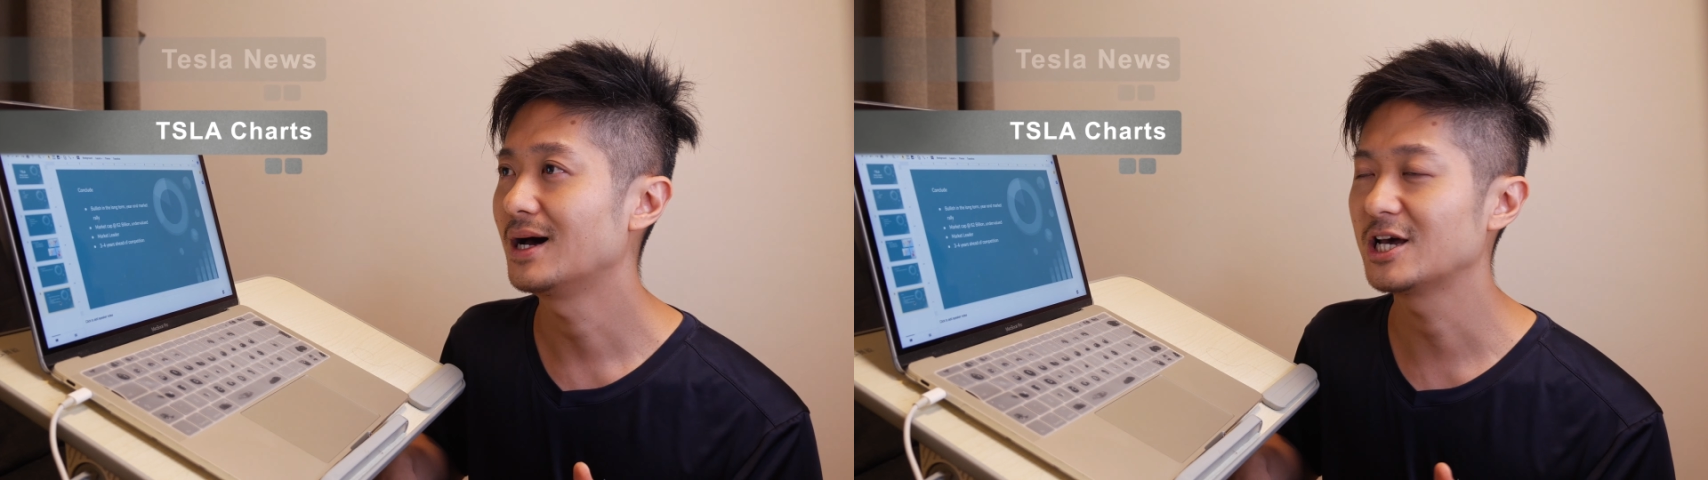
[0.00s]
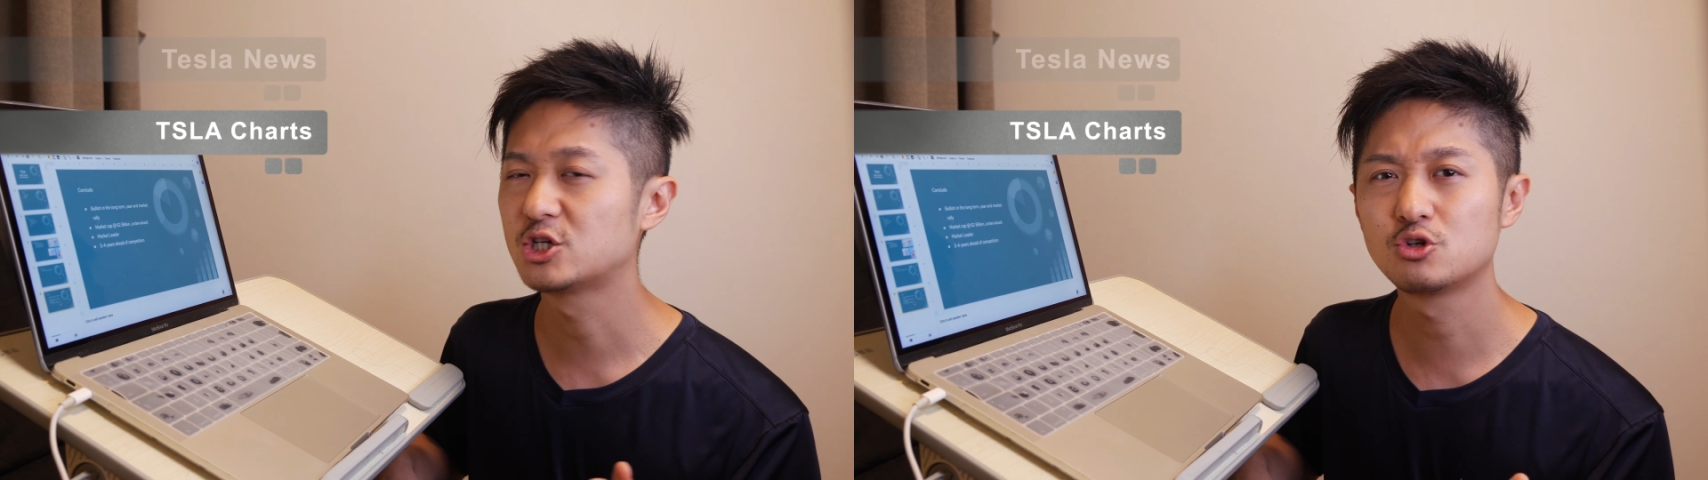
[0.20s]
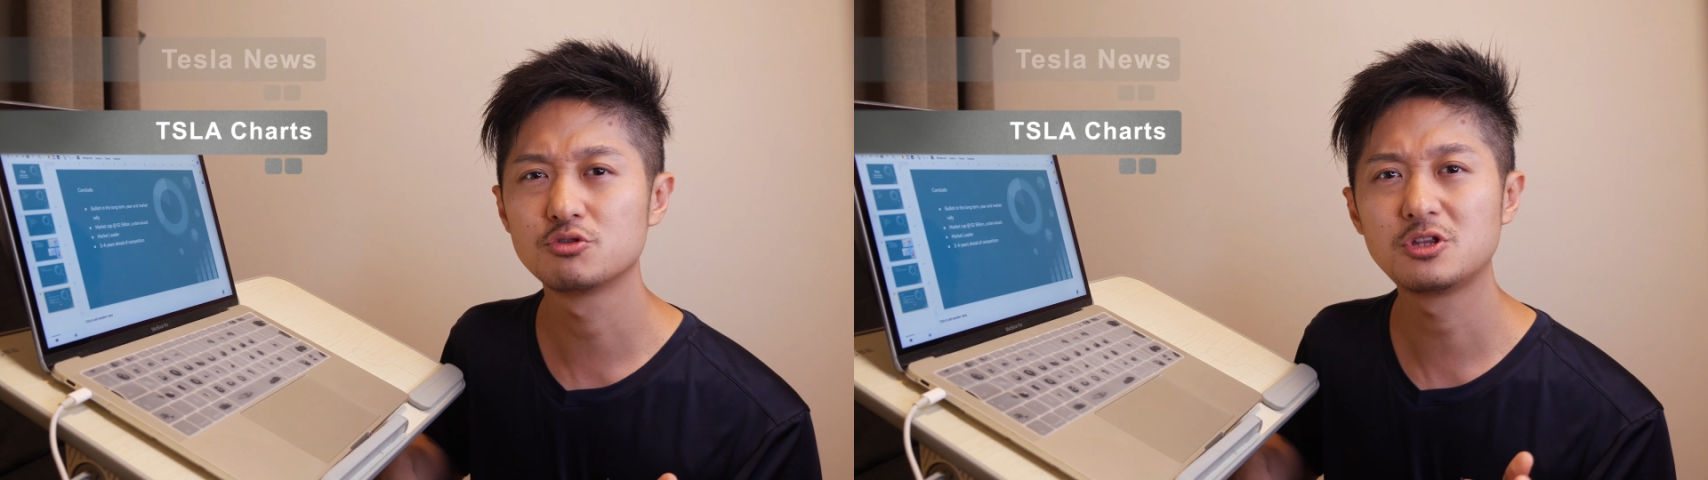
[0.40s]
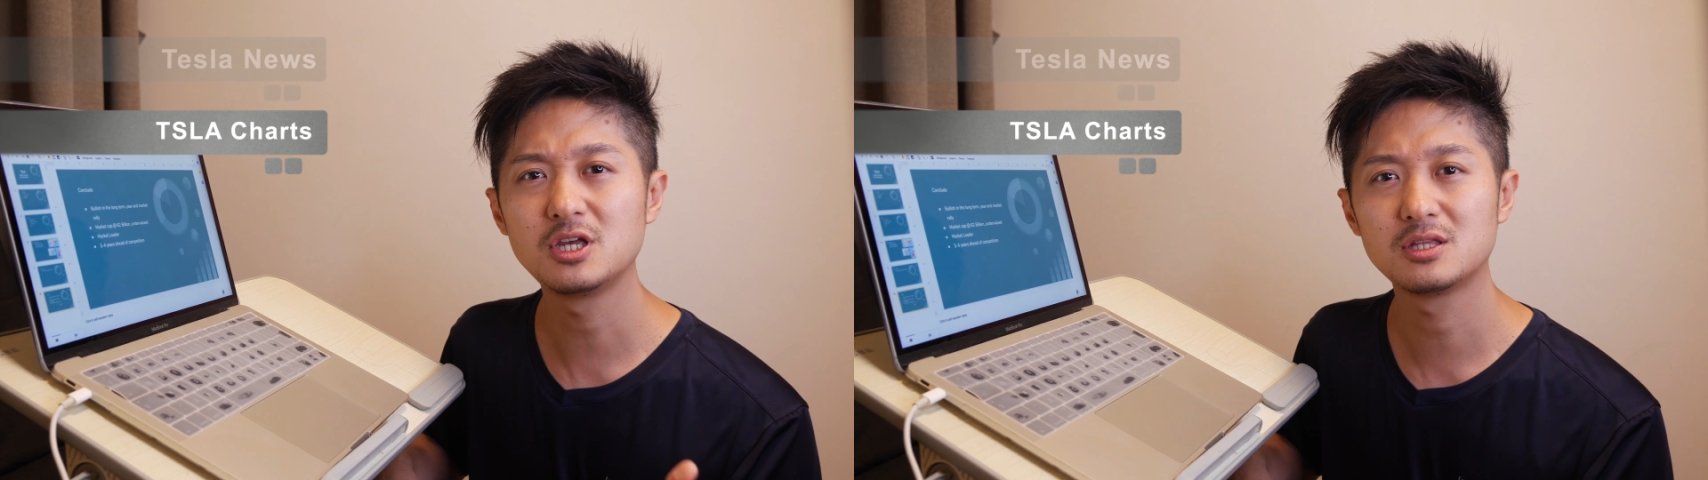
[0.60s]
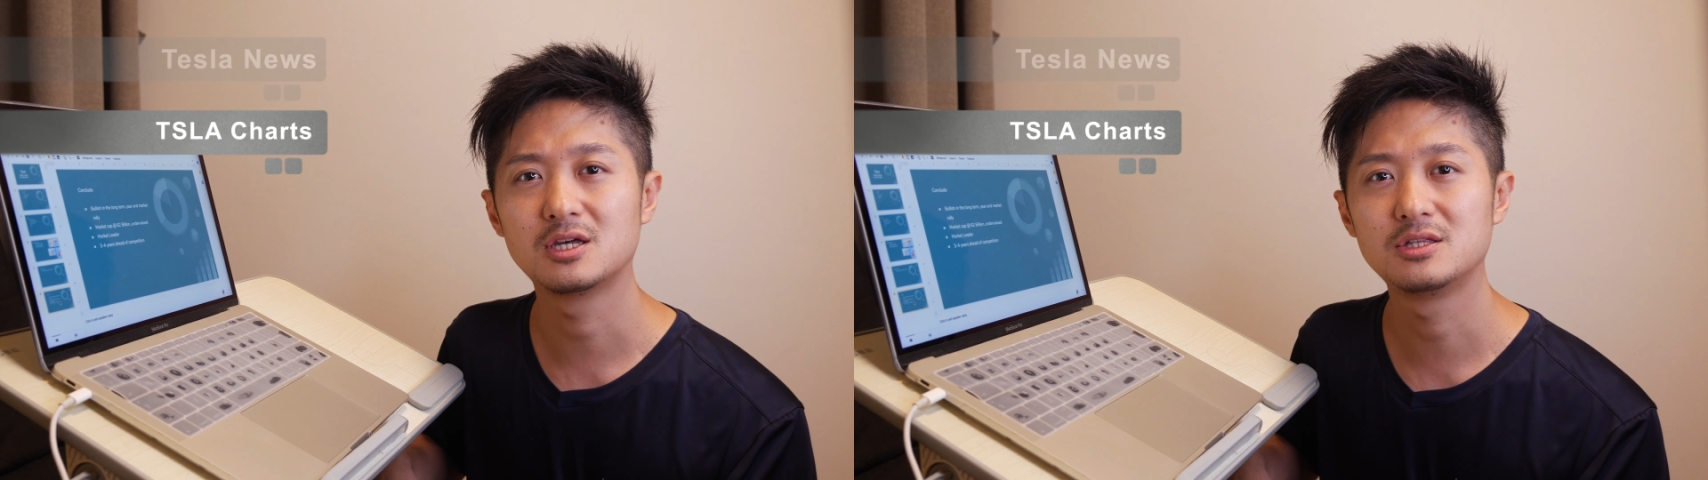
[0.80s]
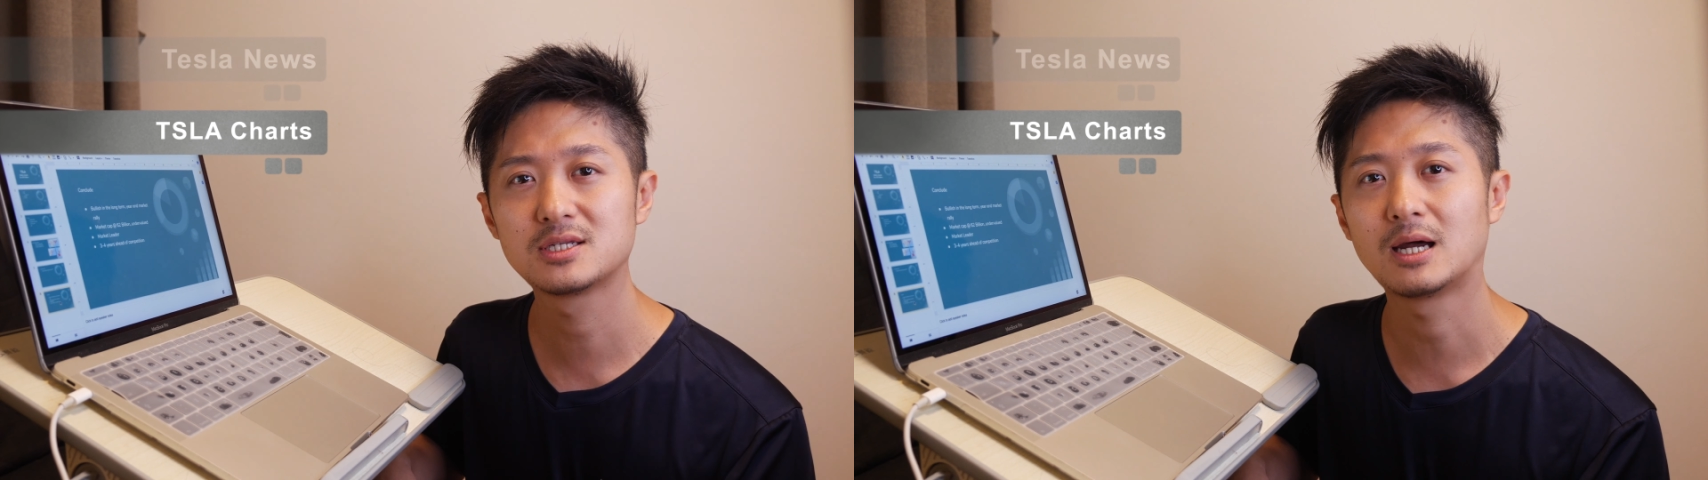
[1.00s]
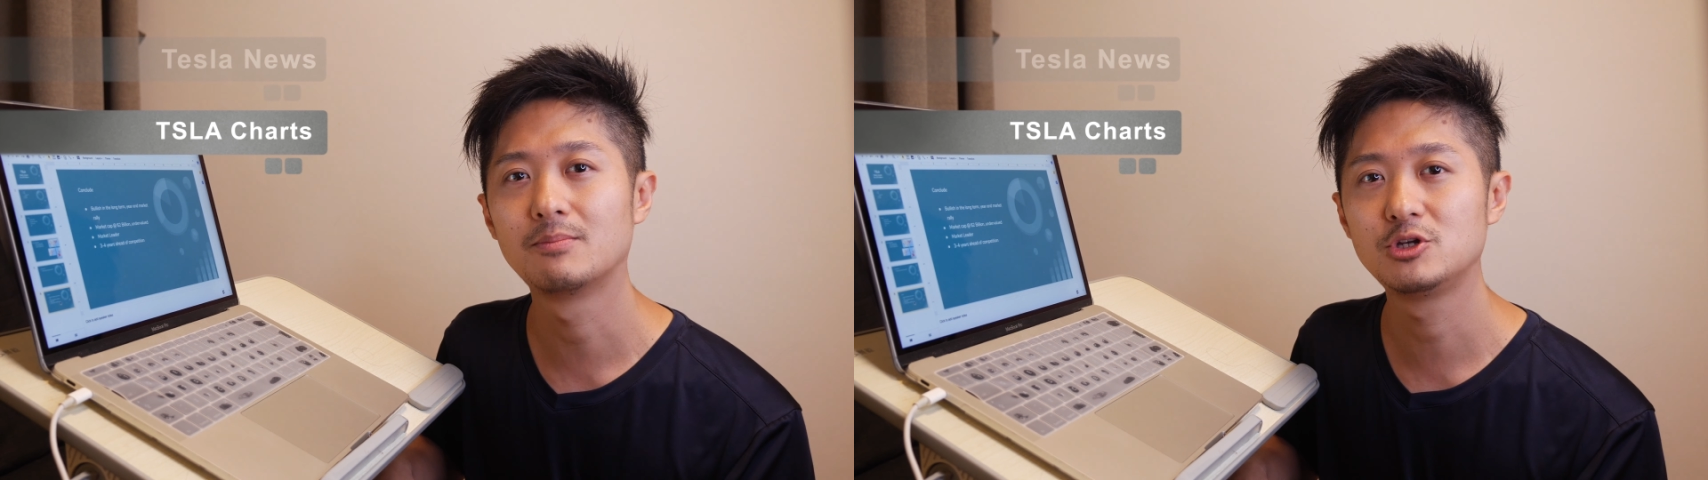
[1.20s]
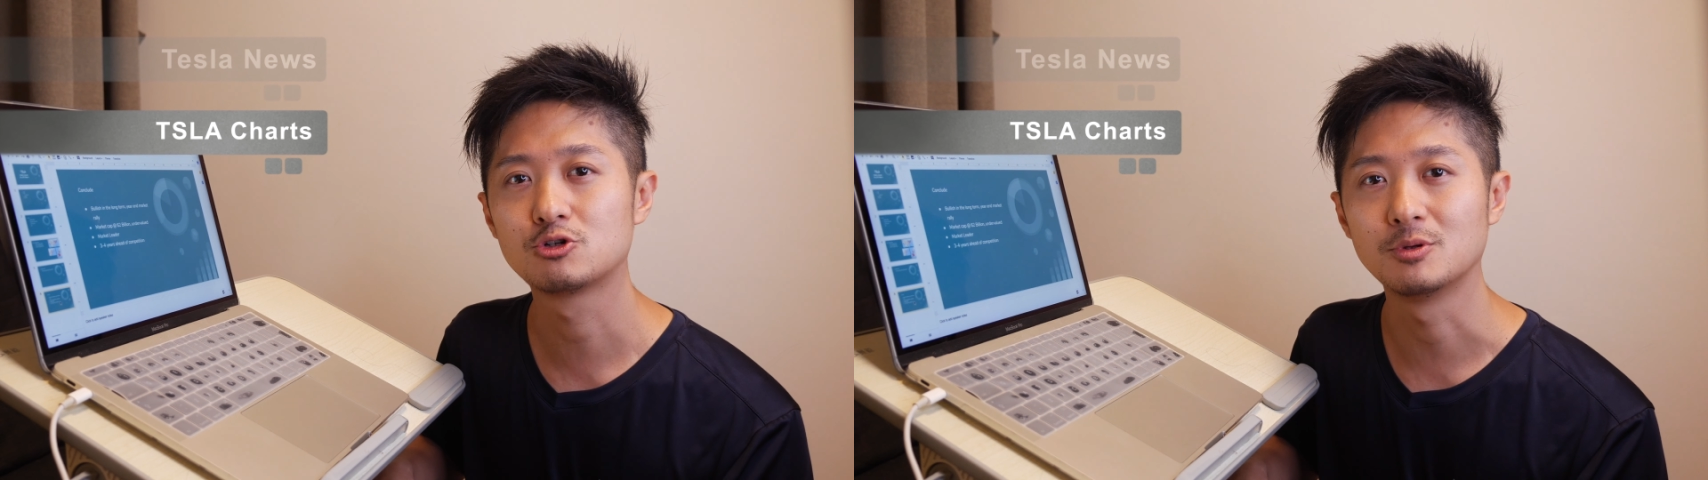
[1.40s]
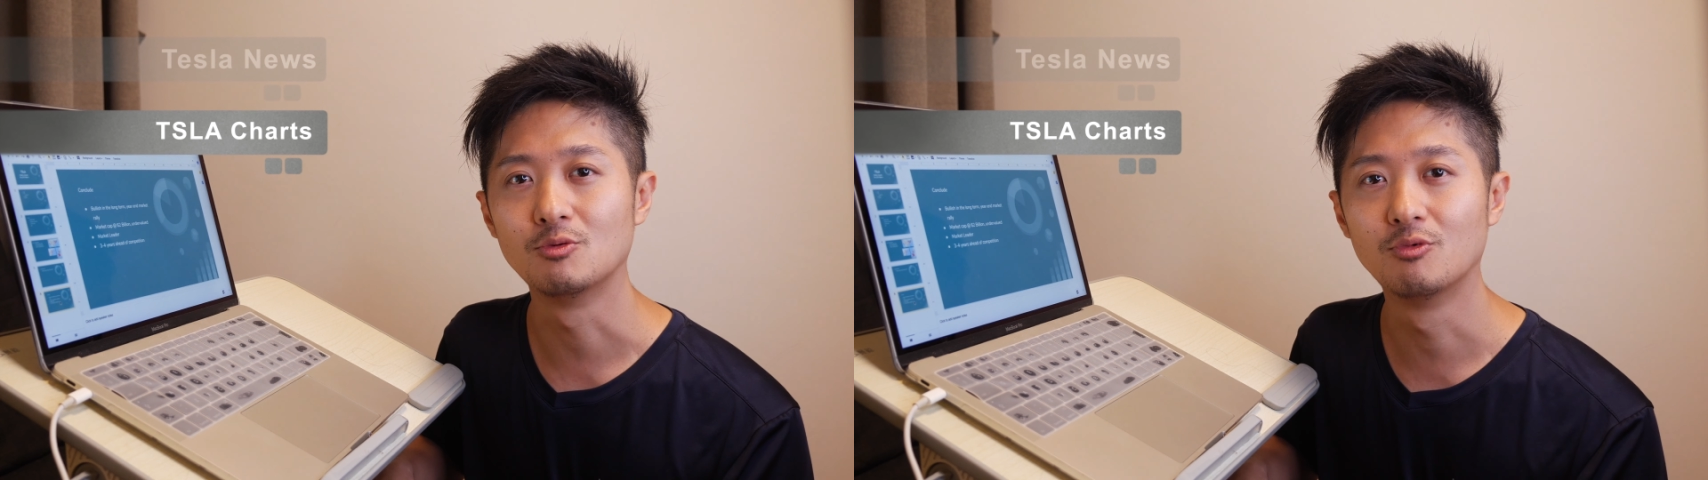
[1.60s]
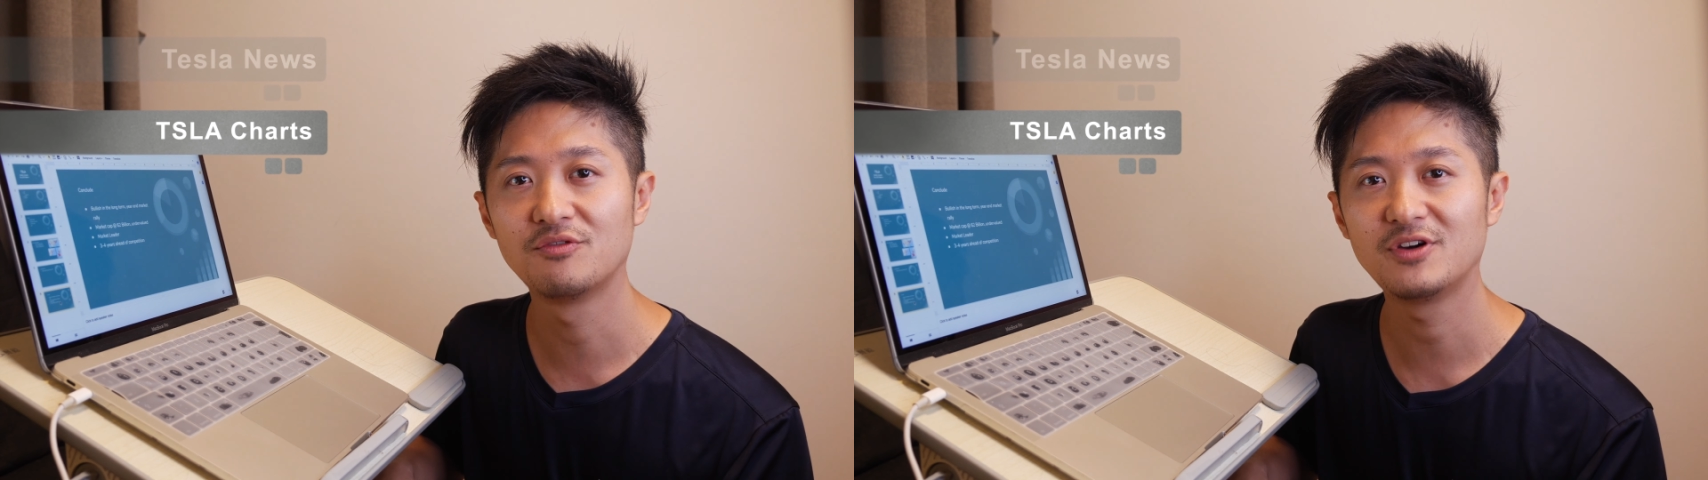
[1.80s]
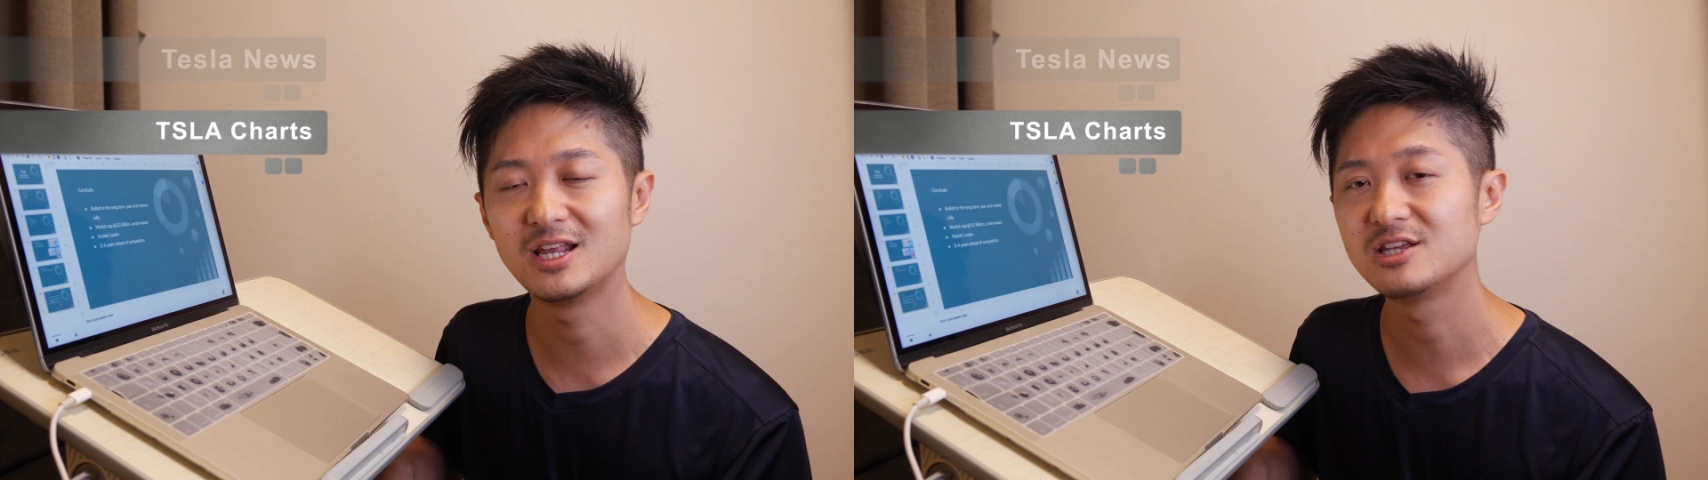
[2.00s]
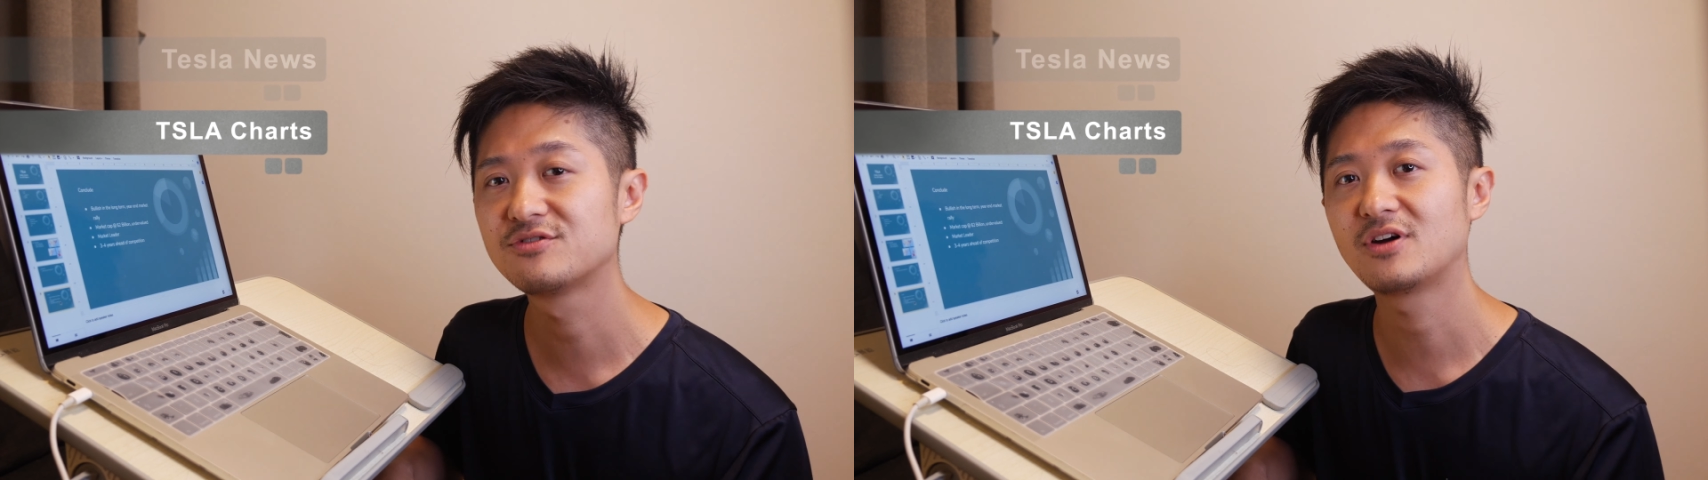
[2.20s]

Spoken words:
I should think that this company should be worth at least